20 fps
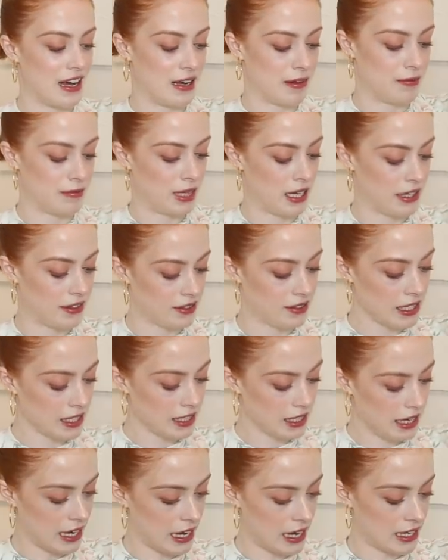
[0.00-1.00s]
Um, I
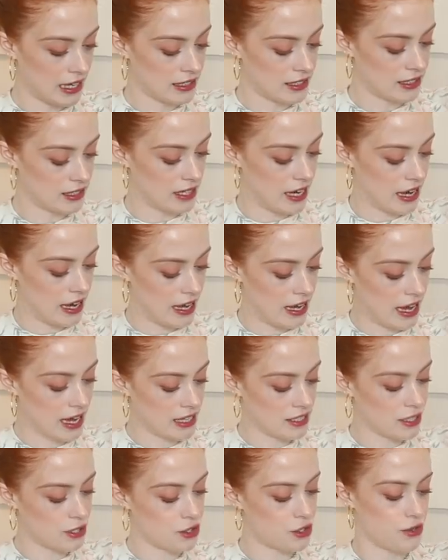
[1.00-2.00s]
think it has, yeah,
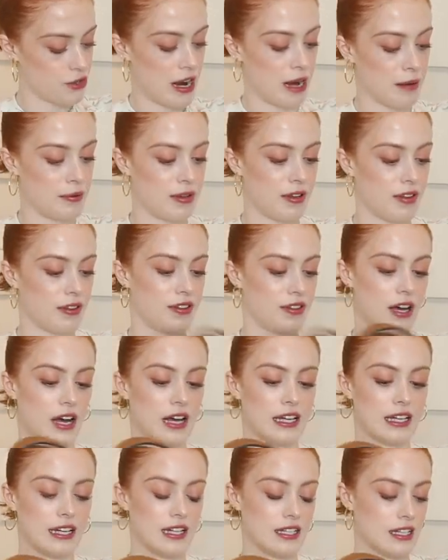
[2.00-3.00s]
it has a strap
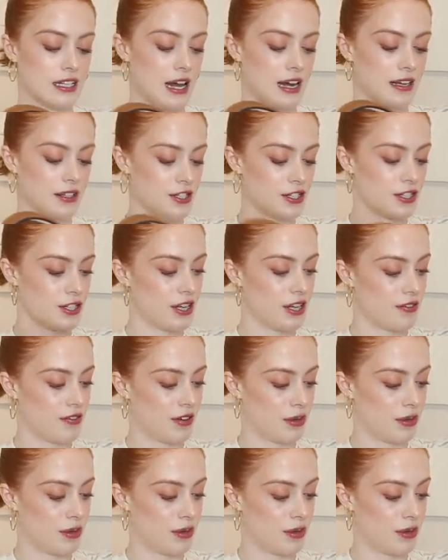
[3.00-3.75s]
that I can attach